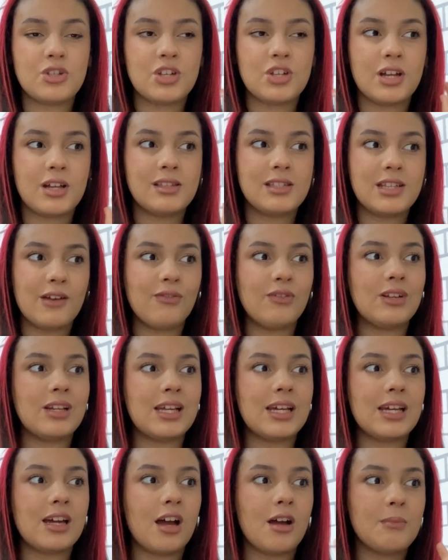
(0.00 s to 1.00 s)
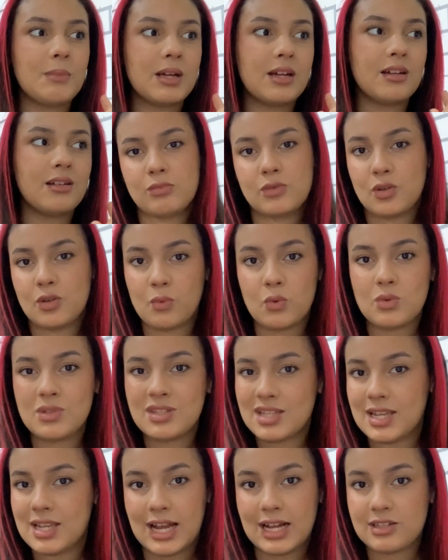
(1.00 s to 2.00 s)
So definitely coming
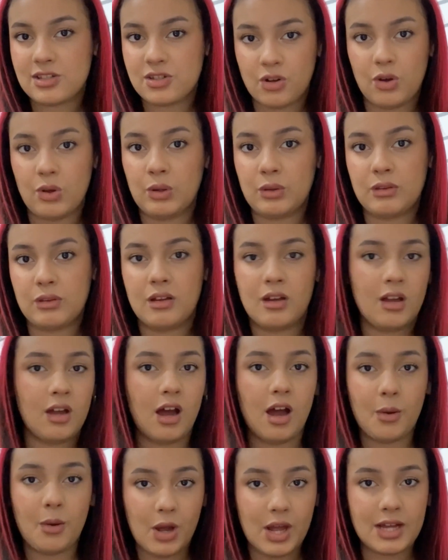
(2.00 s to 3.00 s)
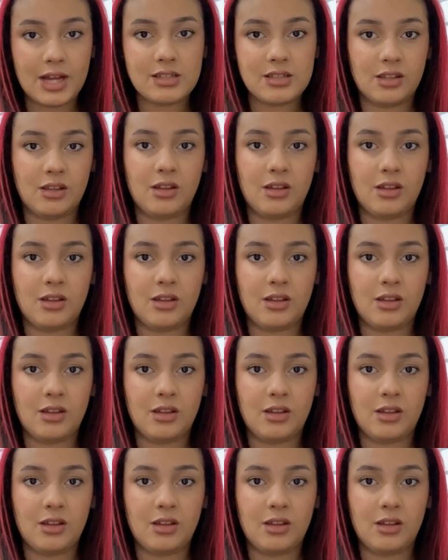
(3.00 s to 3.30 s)
towards the next con I'm going